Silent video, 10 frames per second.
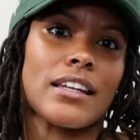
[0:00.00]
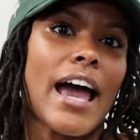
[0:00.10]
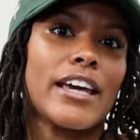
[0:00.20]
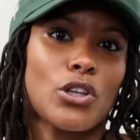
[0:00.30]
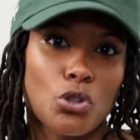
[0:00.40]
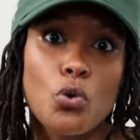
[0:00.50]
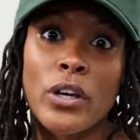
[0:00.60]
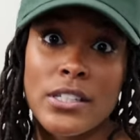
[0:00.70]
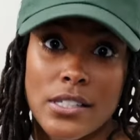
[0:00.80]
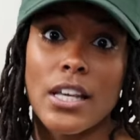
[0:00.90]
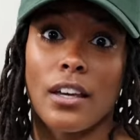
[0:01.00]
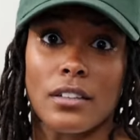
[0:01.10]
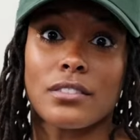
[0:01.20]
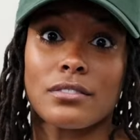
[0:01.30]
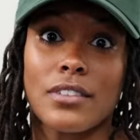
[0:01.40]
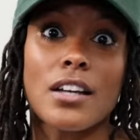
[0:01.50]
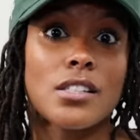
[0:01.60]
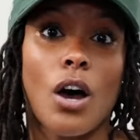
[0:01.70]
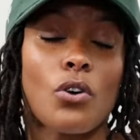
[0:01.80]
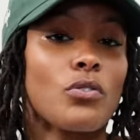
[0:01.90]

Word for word: Like you can sing a song.